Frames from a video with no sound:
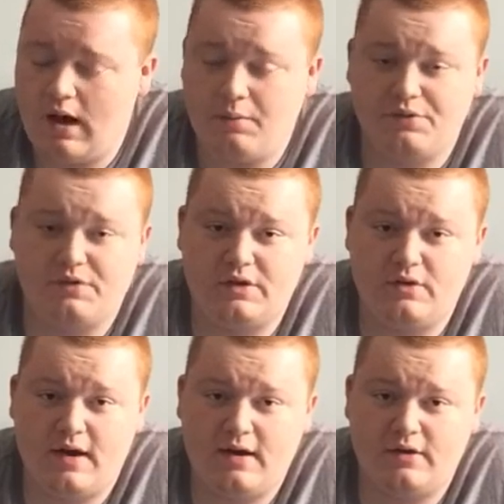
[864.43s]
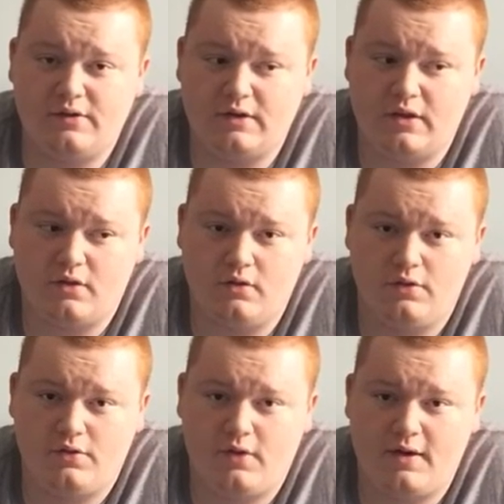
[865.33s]
I will see you guys in either a
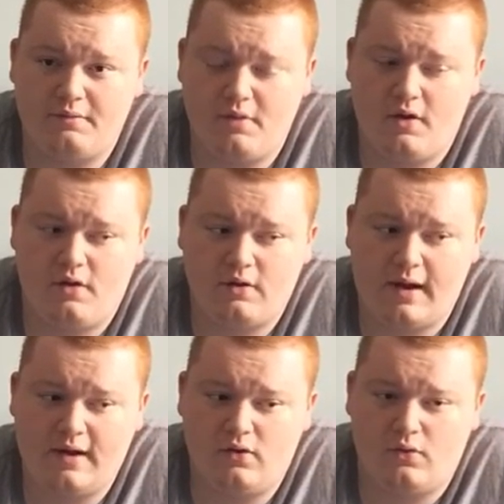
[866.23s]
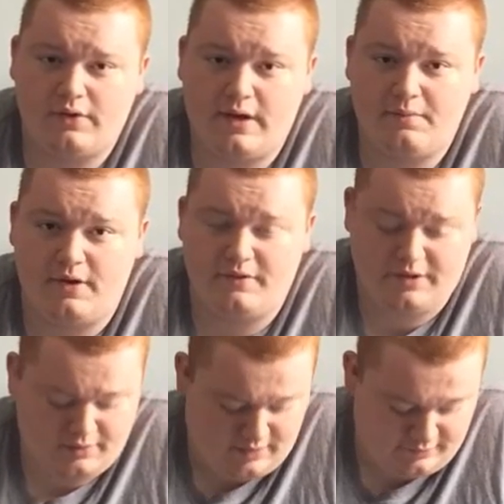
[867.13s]
Loot Crate vlog and or gameplay
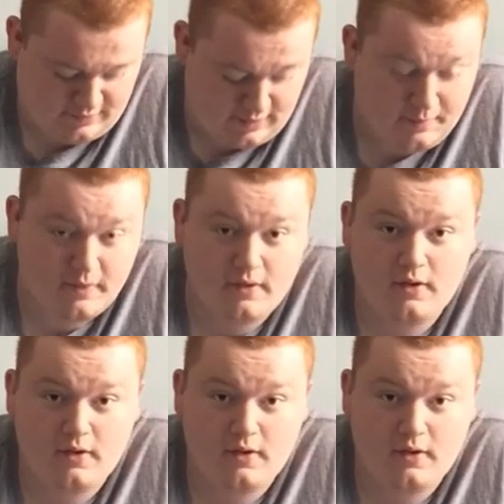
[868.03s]
video next time.